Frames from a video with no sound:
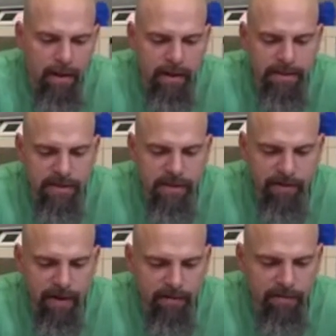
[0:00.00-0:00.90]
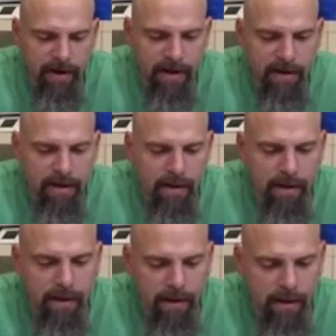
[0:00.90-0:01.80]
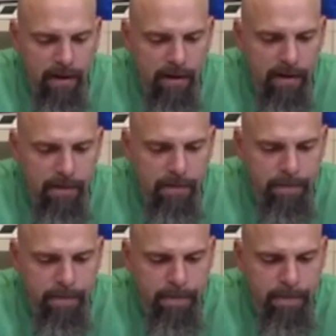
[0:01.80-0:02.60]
let me see if I can find it. Um,